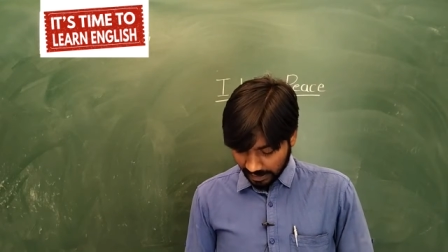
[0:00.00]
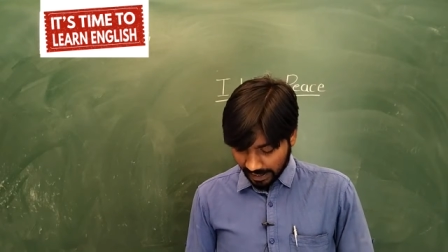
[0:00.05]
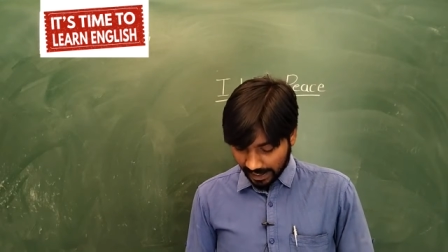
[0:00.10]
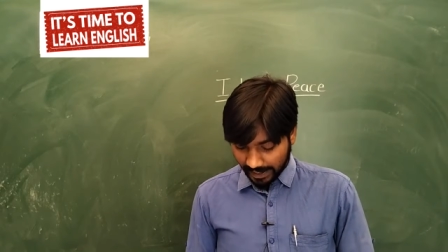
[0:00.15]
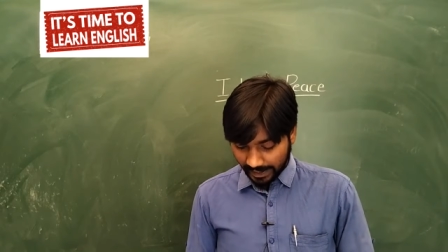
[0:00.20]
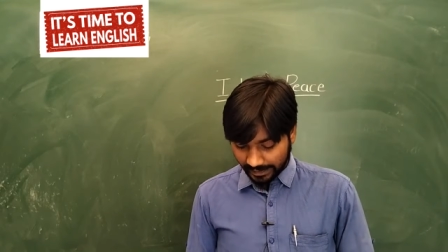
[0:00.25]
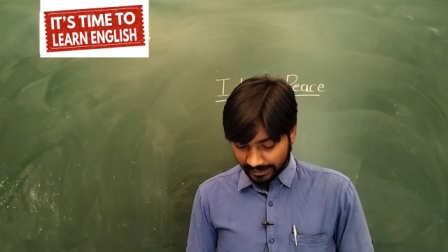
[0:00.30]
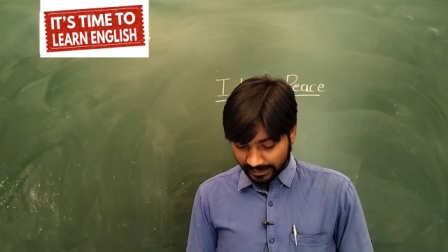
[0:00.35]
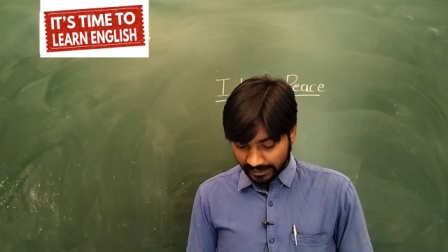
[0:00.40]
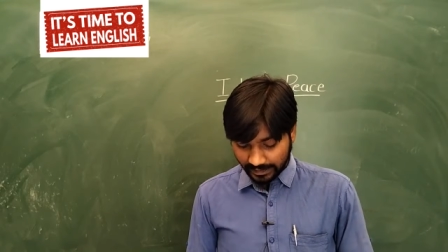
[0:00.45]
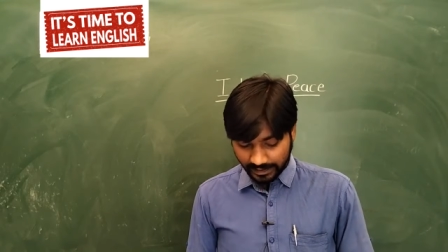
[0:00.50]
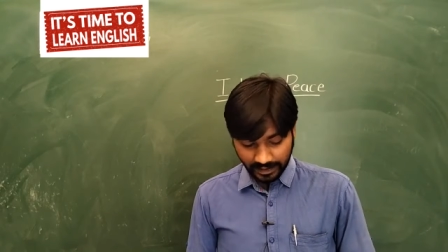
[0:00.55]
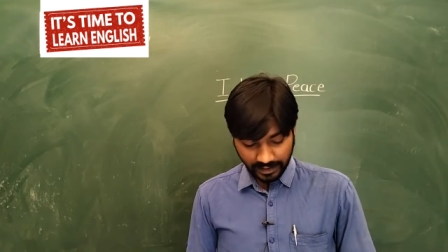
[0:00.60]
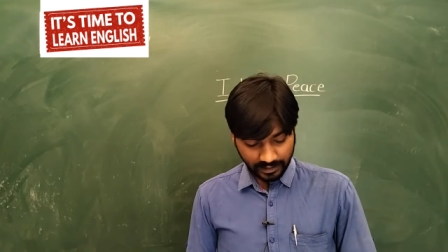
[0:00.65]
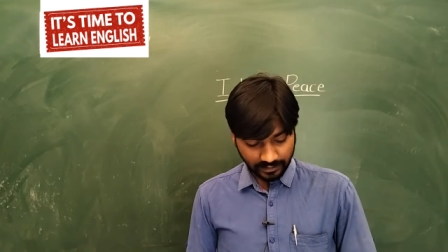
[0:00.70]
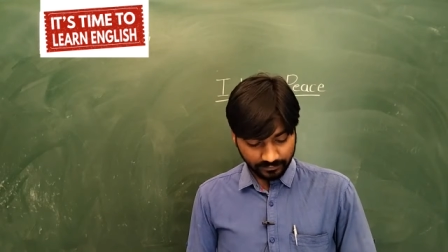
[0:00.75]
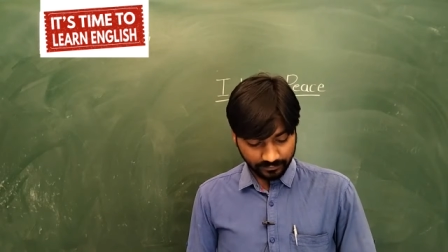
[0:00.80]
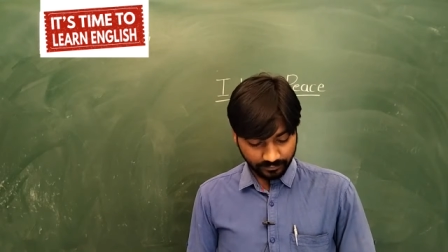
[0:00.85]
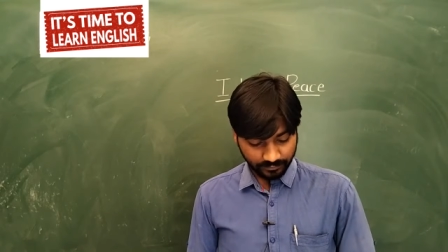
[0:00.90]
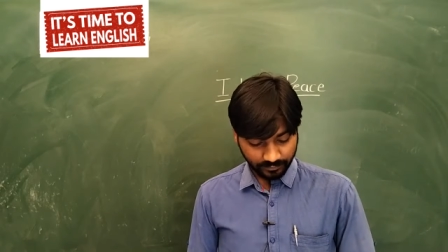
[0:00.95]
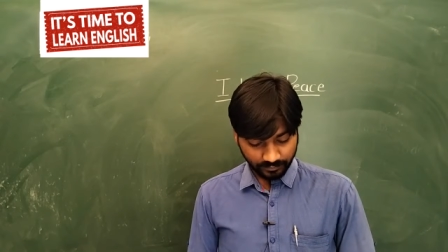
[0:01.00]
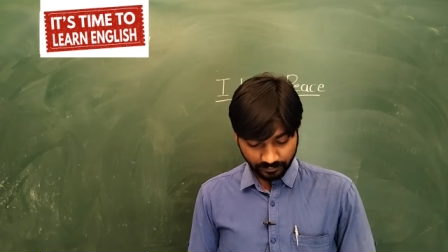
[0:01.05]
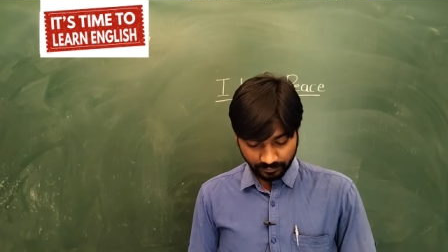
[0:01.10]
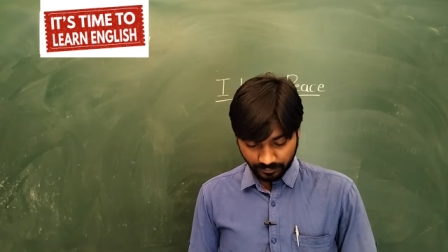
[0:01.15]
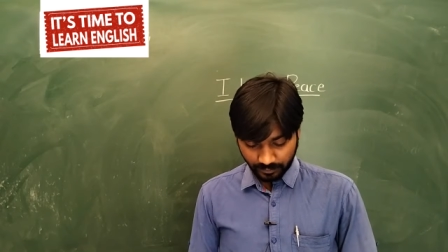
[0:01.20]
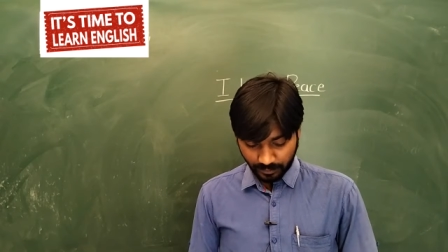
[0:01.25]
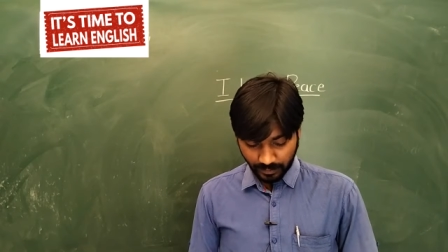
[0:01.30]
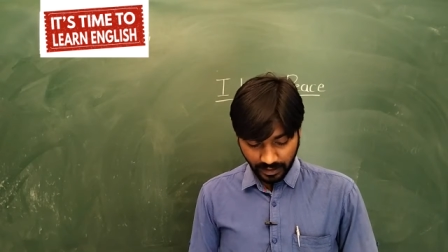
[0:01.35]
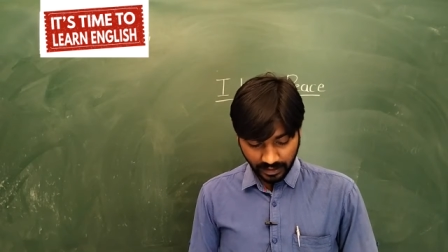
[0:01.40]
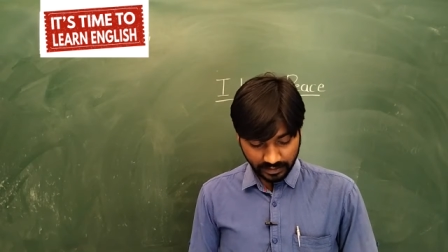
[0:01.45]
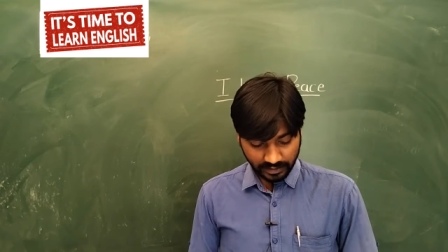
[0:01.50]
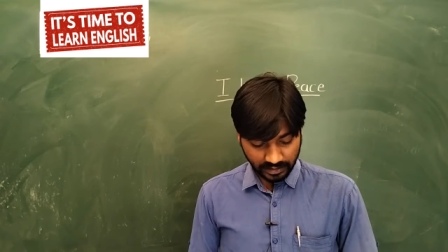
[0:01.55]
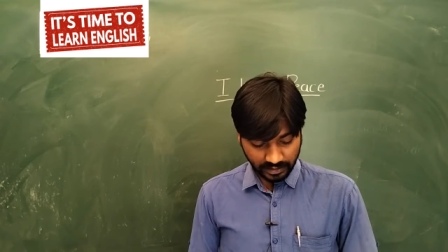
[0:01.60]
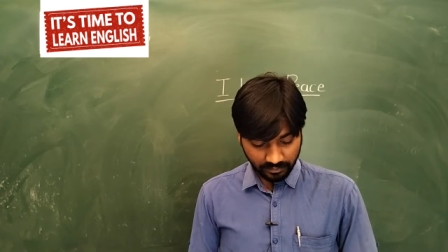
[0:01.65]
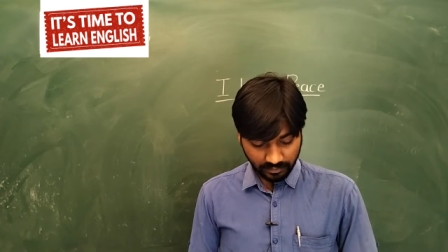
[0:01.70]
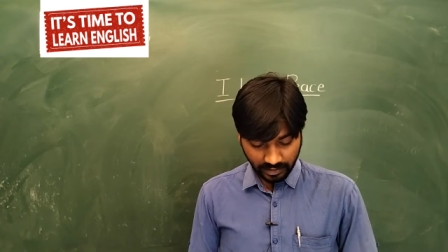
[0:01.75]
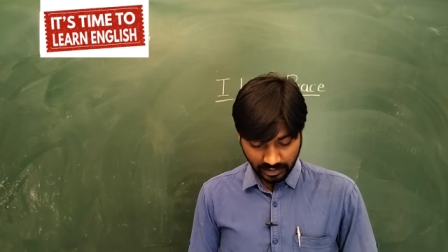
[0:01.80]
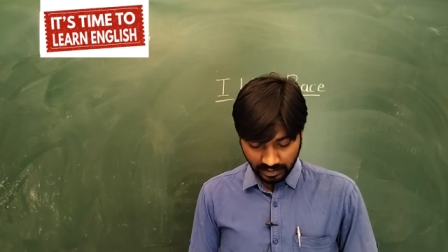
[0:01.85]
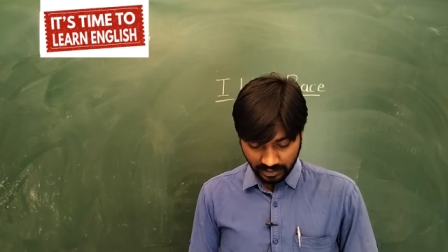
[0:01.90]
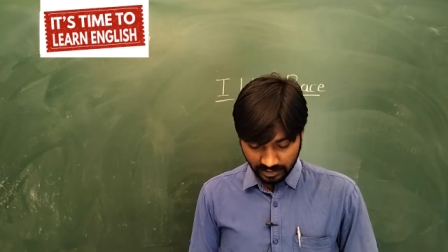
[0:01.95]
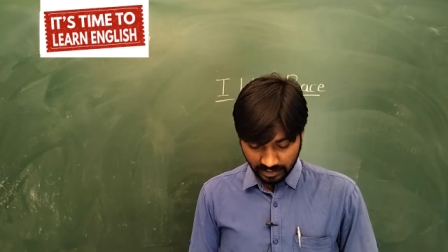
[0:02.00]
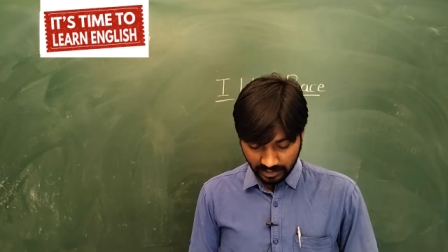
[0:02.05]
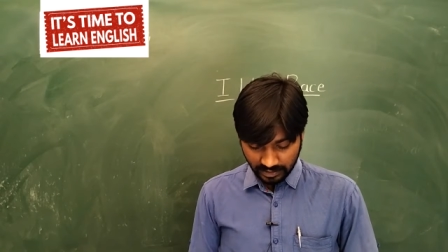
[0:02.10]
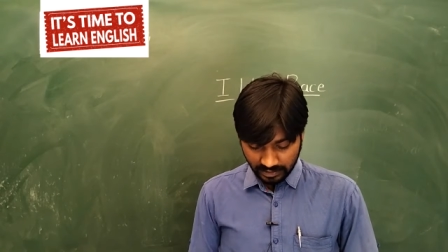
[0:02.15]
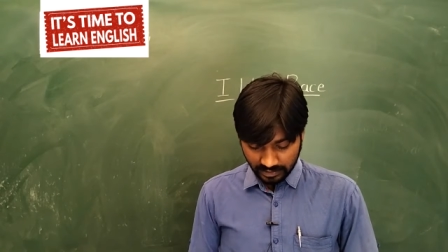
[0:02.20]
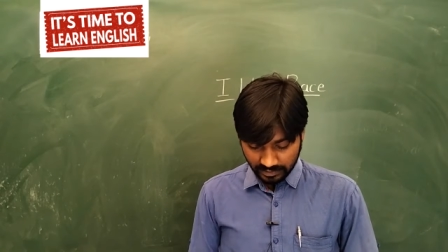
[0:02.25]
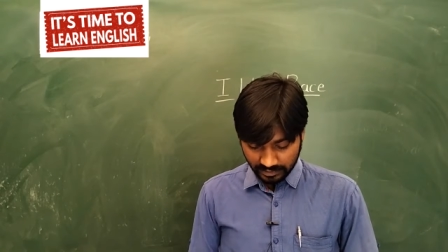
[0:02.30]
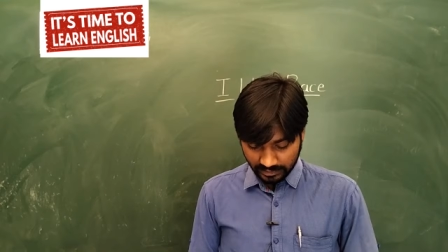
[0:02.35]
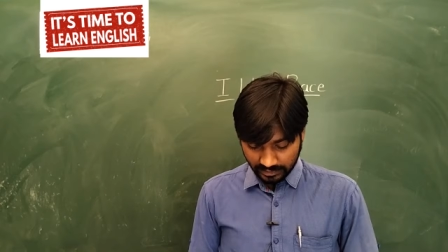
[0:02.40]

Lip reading: 13. Page number